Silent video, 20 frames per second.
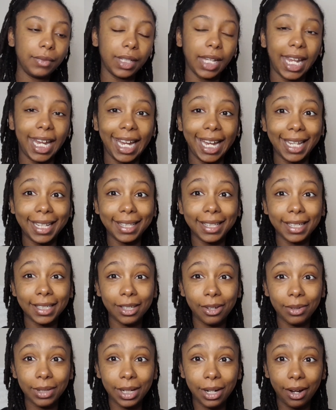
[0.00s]
And this
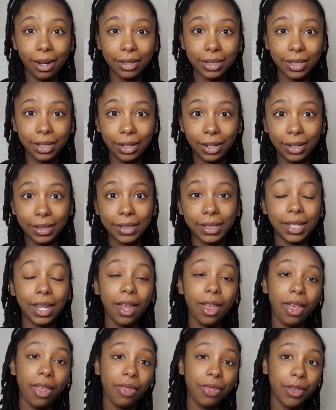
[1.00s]
only cost us
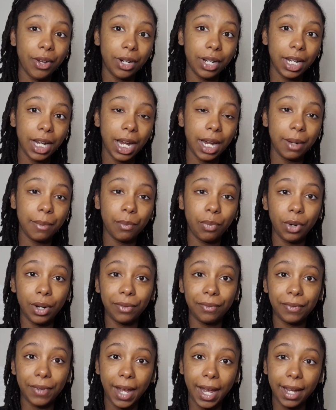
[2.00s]

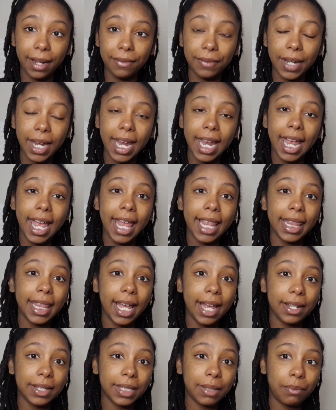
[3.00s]
38.5
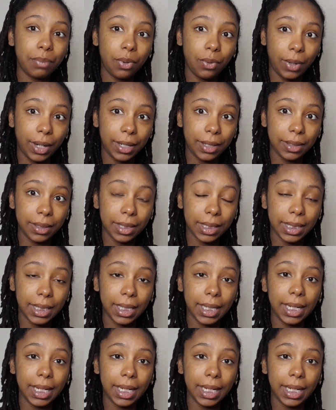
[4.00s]
thousand points